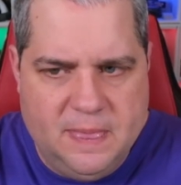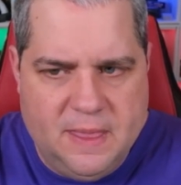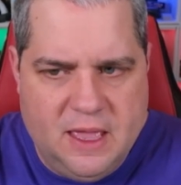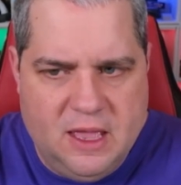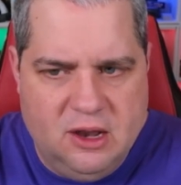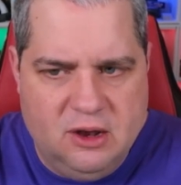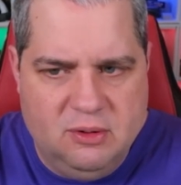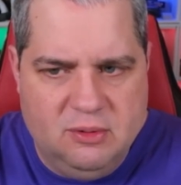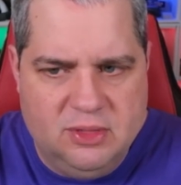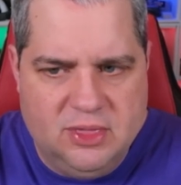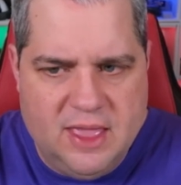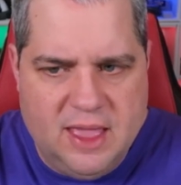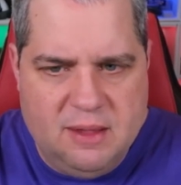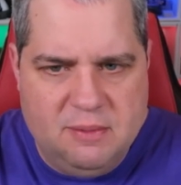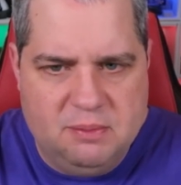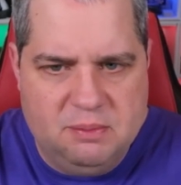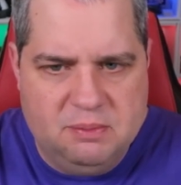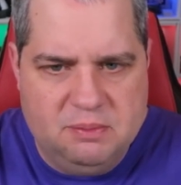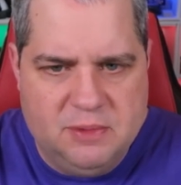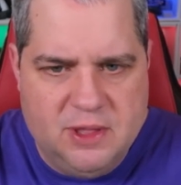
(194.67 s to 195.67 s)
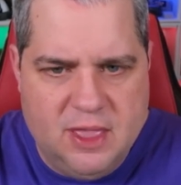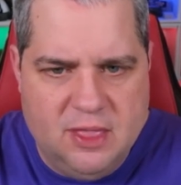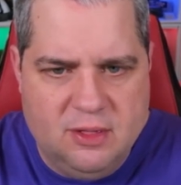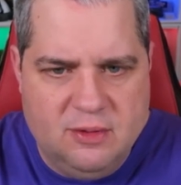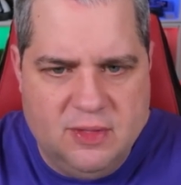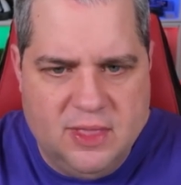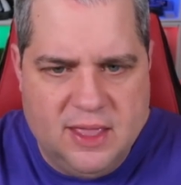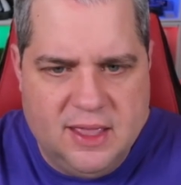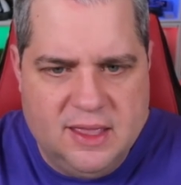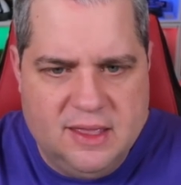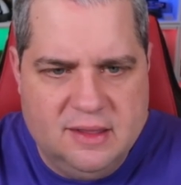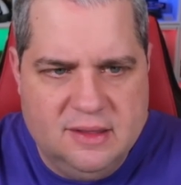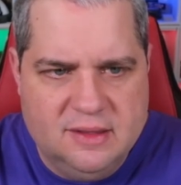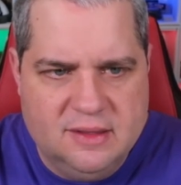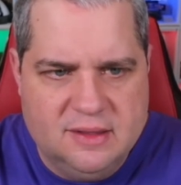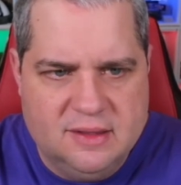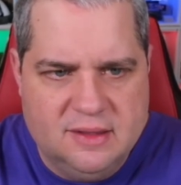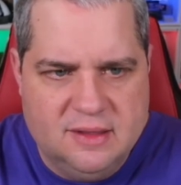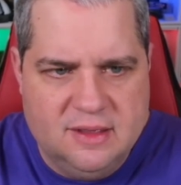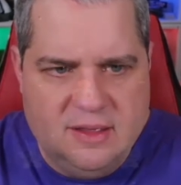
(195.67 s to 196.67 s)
I don't know what that yellow thing is.